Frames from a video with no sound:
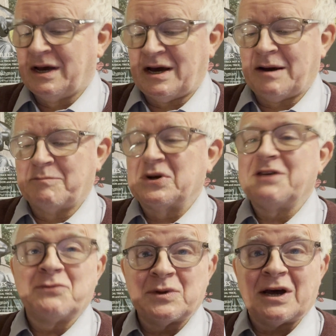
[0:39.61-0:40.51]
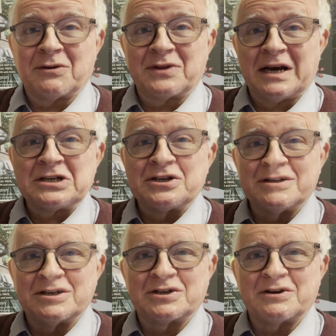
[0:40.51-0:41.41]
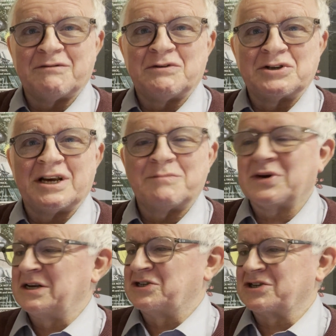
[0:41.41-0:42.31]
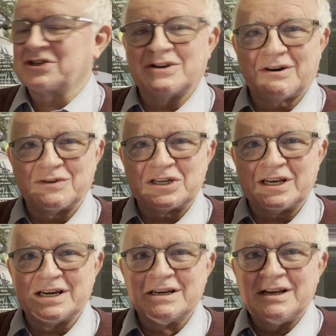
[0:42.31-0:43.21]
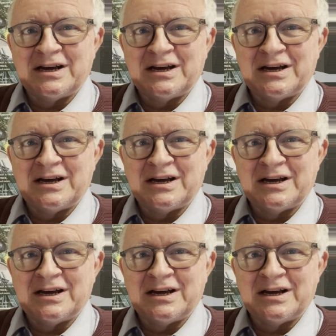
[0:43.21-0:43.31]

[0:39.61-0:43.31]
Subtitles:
But even without that, there's 48 pages of it here.